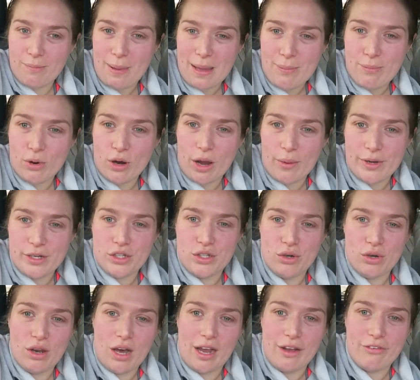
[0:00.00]
people go into
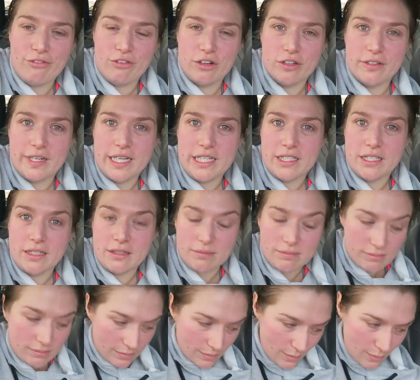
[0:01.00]
your life for a
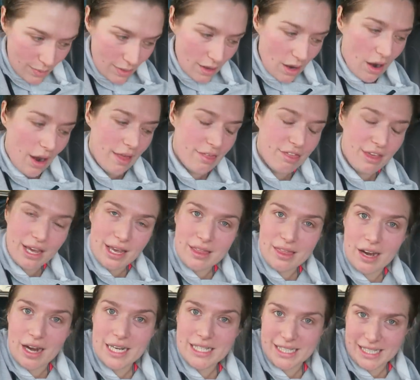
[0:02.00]
reason, I think
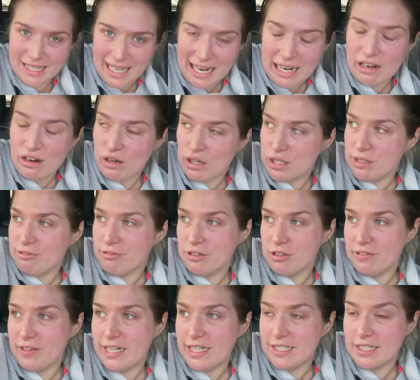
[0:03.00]
that I did that class
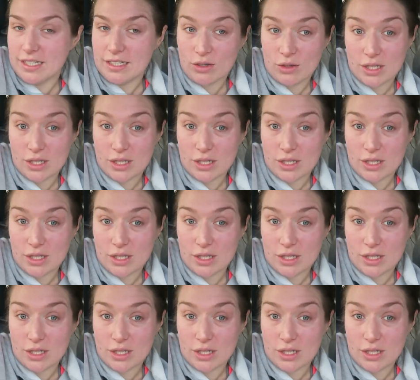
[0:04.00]
for a reason.